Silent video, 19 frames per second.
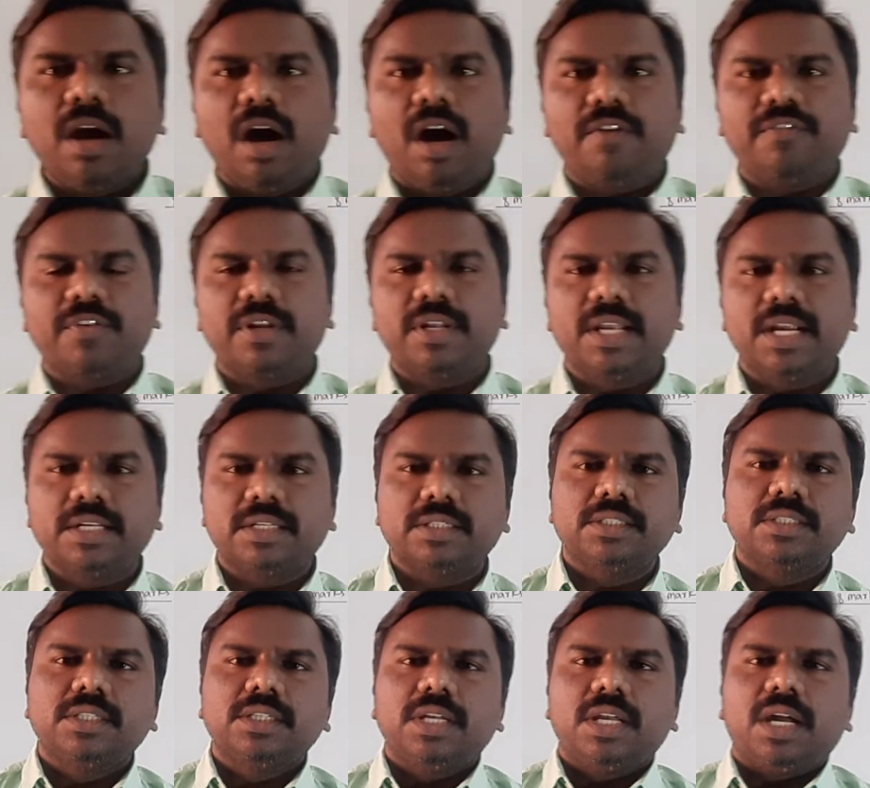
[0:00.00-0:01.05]
after that
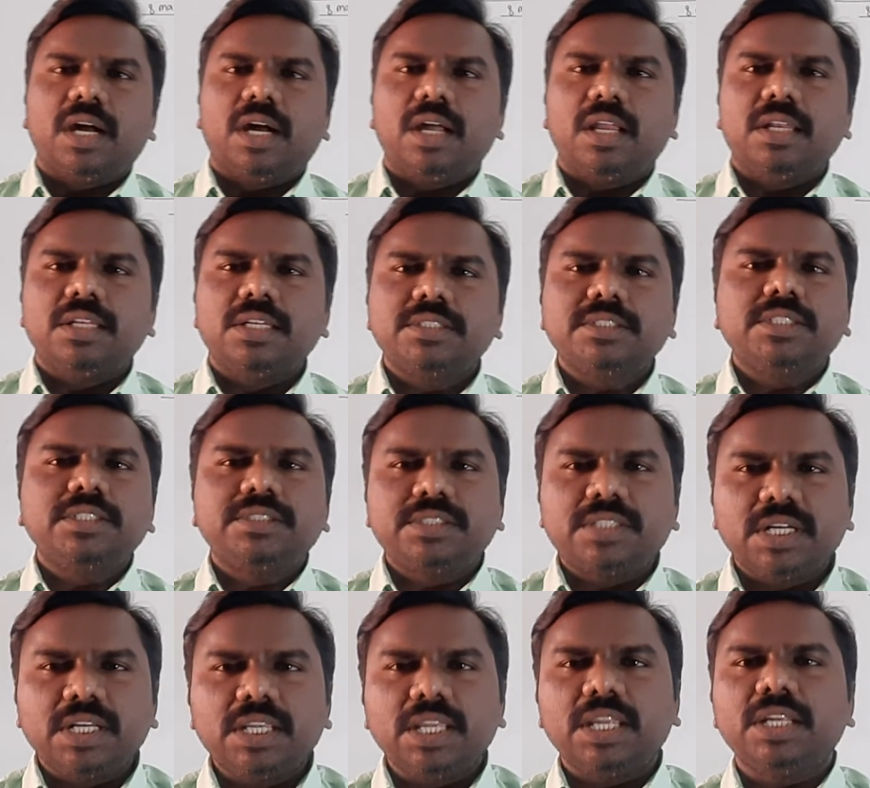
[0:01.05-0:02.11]
uh, little
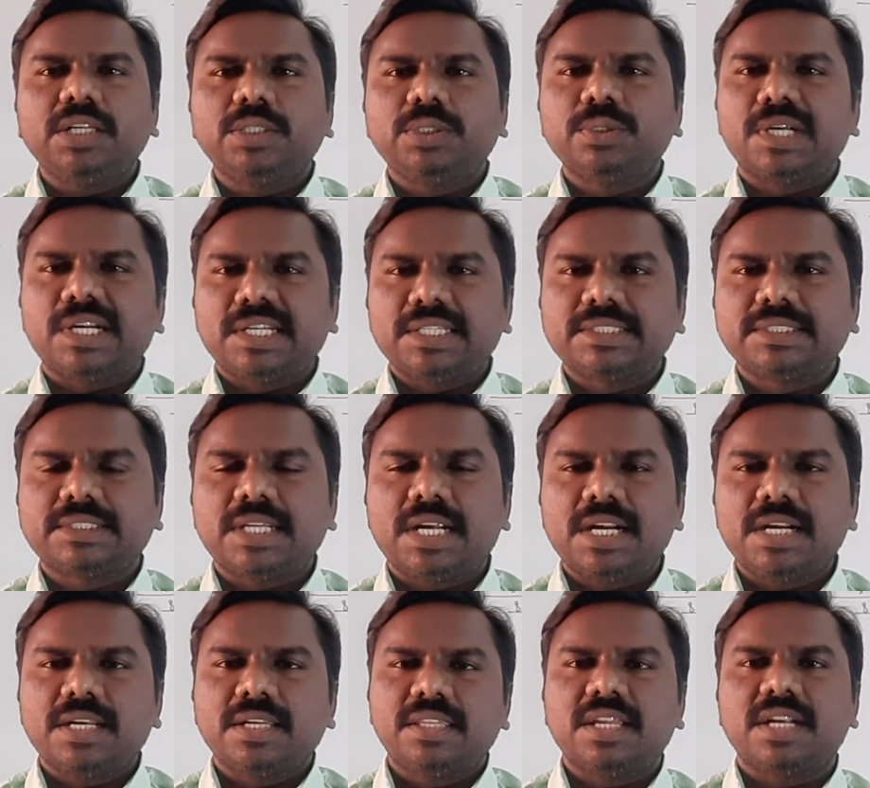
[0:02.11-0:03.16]
tricky to
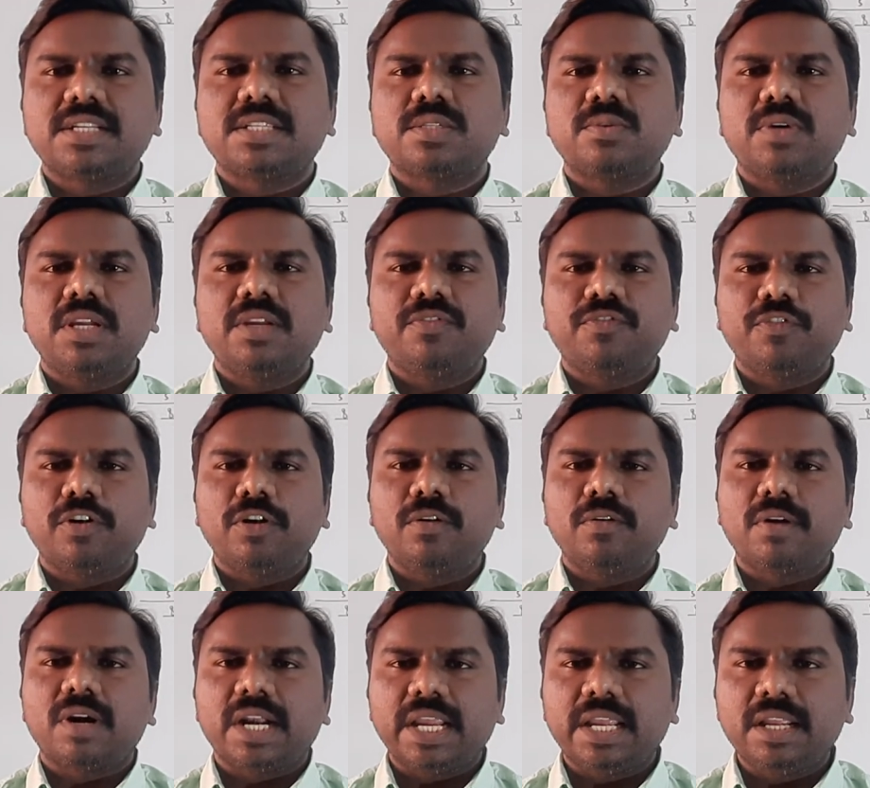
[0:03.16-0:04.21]
understand that's why
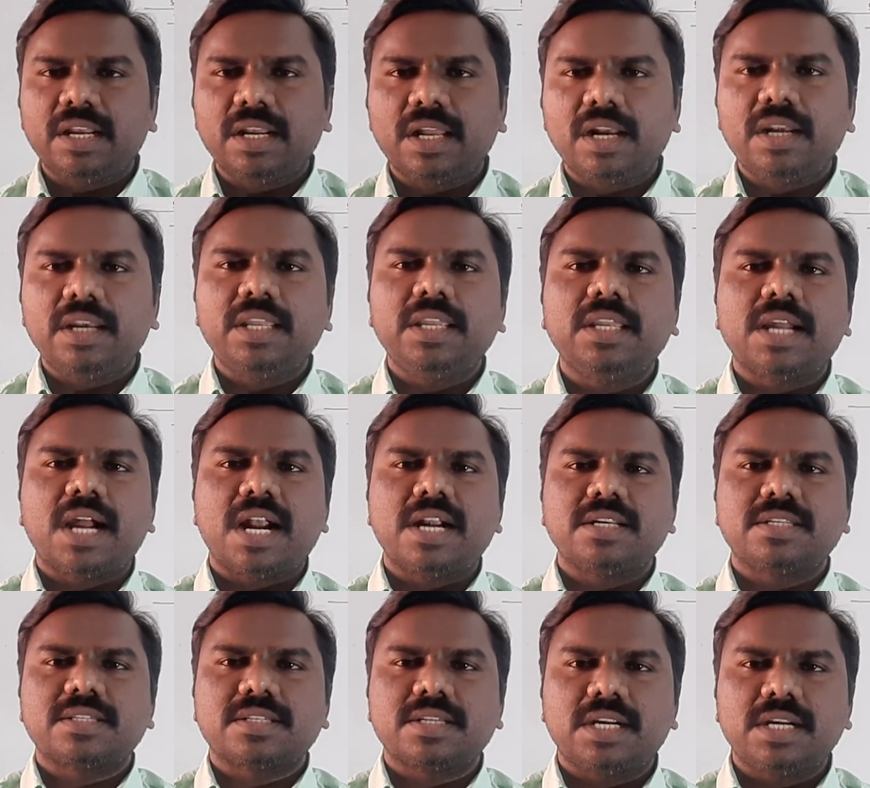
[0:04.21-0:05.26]
follow regularly
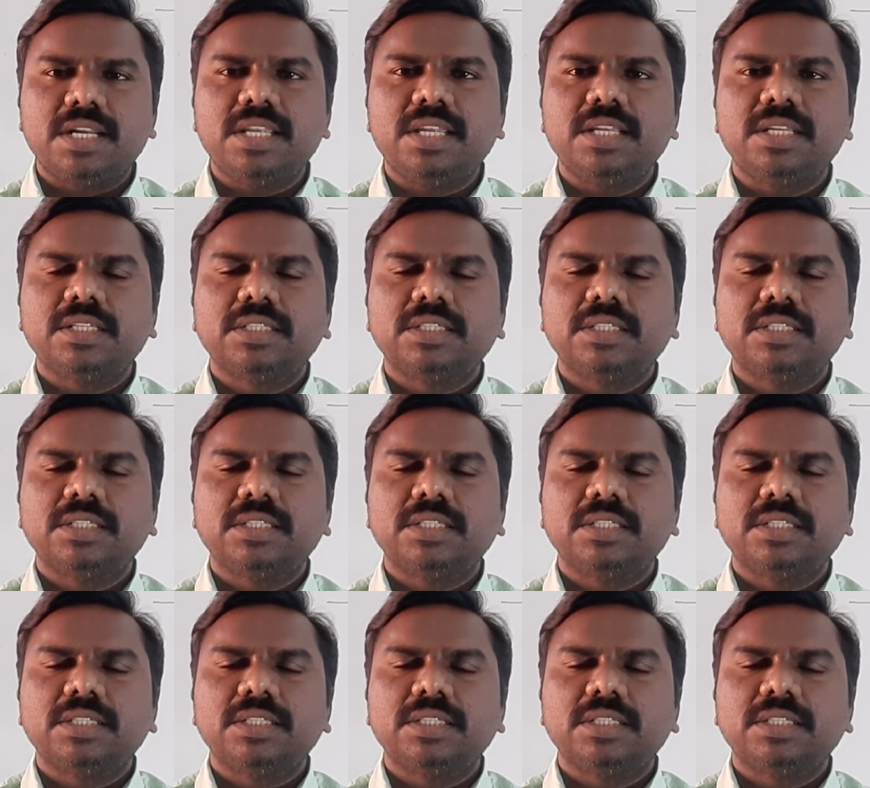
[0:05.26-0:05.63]
and study